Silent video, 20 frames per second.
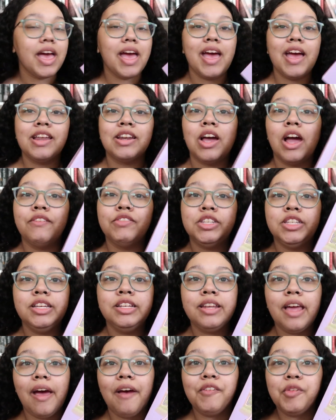And I've
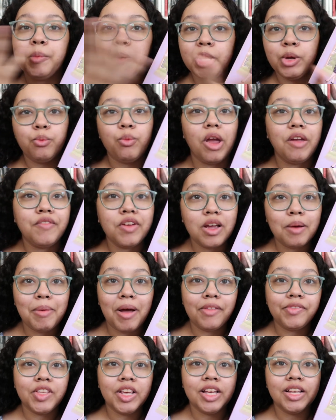seen everybody raving
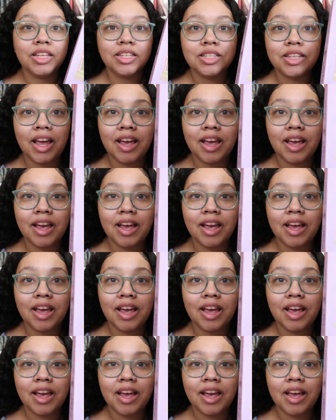about this,